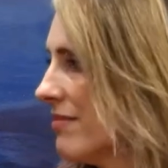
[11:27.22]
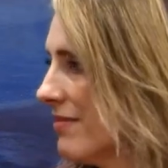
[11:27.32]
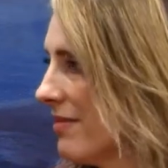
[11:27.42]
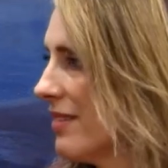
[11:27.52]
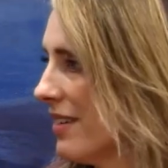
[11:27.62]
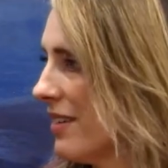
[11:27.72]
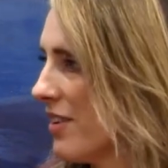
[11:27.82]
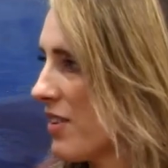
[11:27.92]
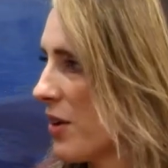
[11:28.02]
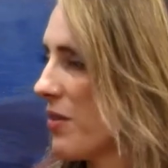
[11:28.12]
Wow.
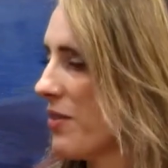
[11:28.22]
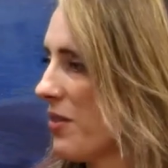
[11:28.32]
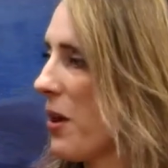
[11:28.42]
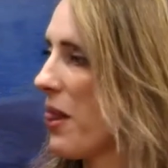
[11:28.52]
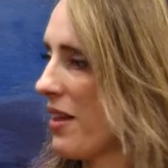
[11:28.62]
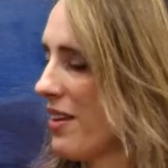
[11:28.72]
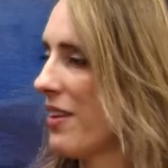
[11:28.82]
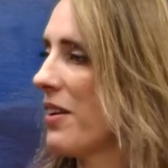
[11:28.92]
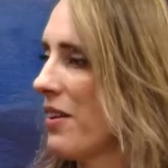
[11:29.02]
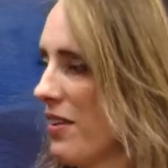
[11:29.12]
I never knew it lasted
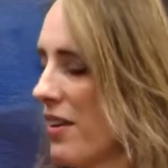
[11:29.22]
that long.